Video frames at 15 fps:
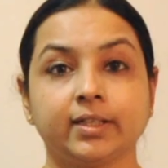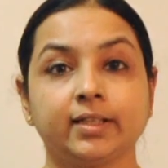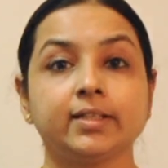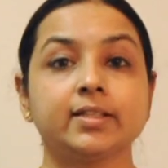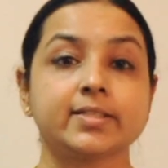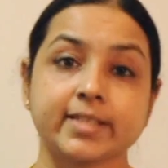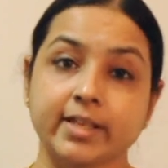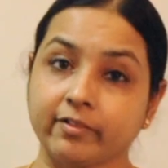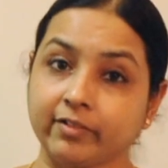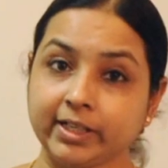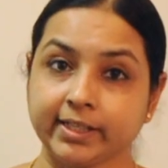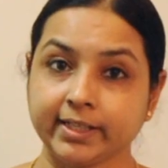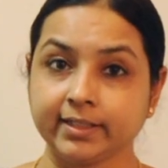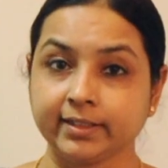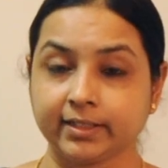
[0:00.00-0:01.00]
In the
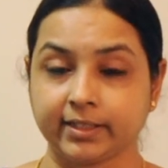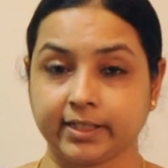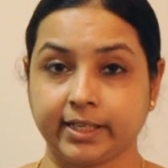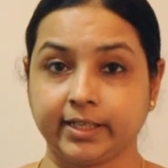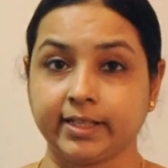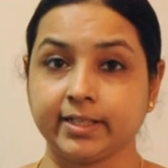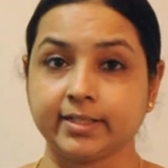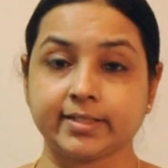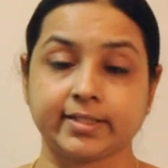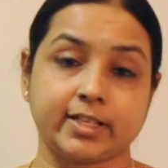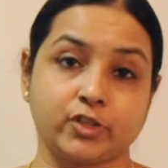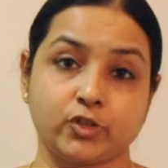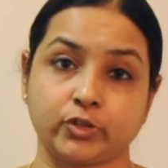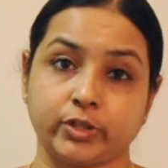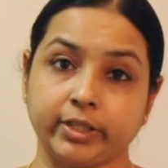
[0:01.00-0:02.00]
17th and 18th
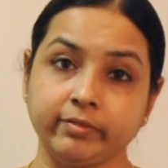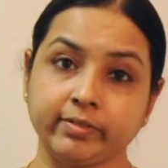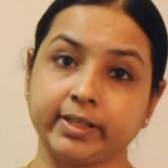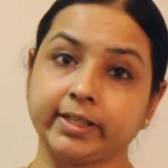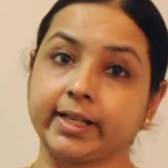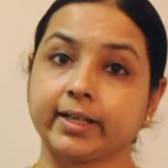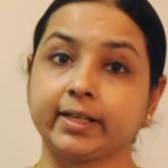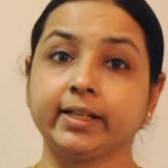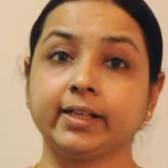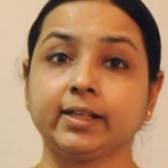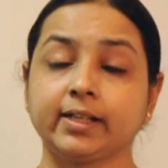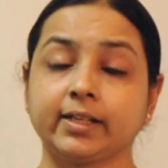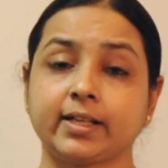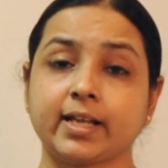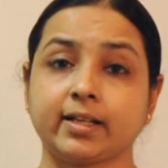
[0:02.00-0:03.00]
century, when
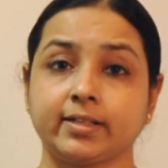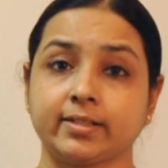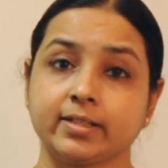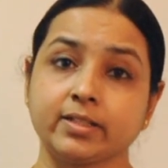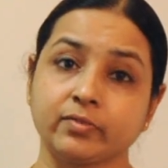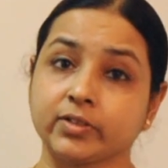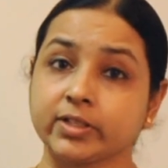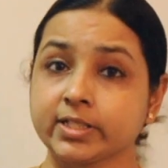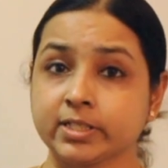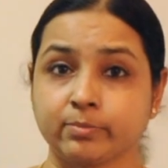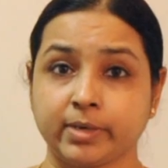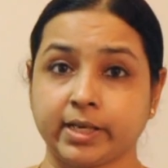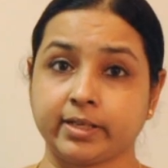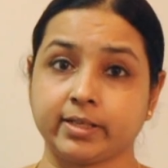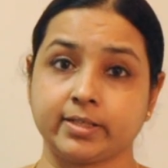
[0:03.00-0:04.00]
technical analysis first
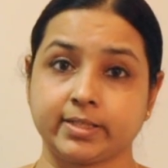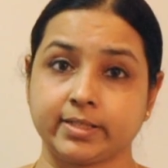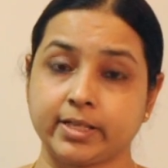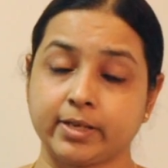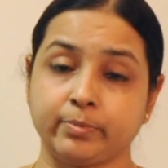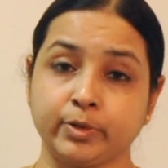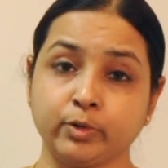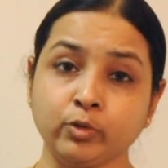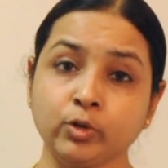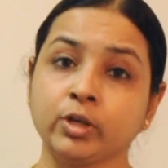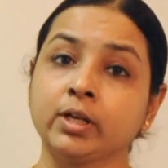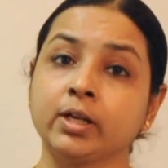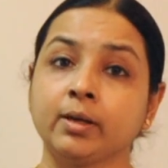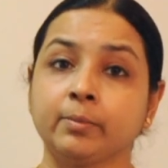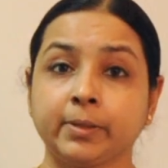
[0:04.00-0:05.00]
made its debut,
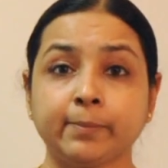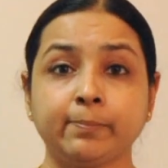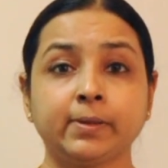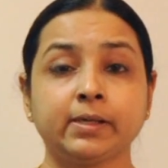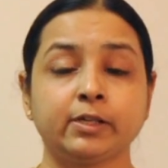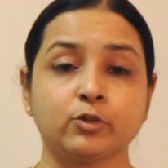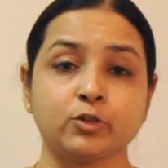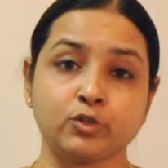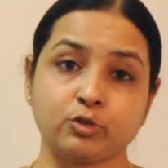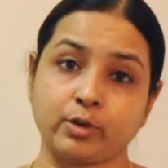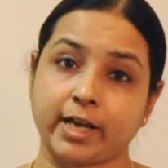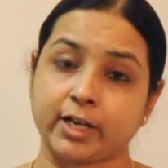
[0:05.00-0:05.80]
people used to